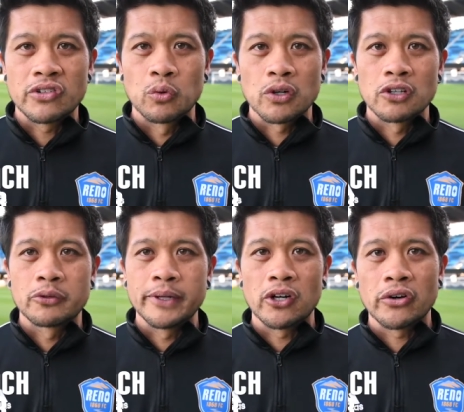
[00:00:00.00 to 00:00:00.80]
to work a
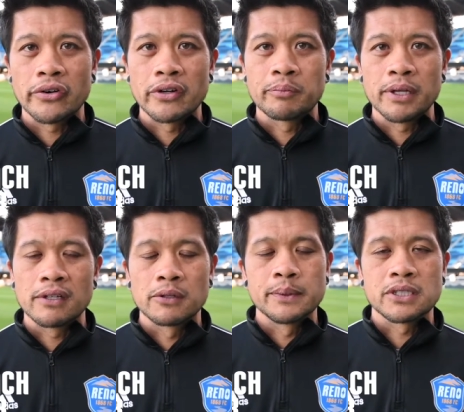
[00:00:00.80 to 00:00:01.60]
little bit harder, to play
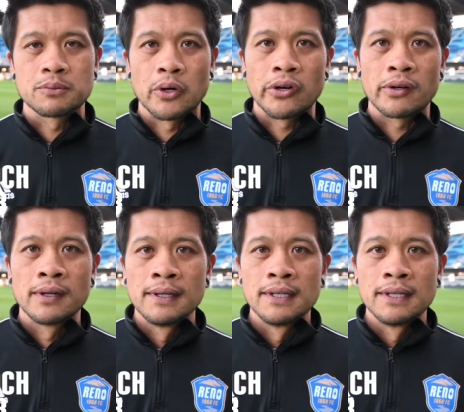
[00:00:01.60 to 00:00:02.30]
a little bit smarter,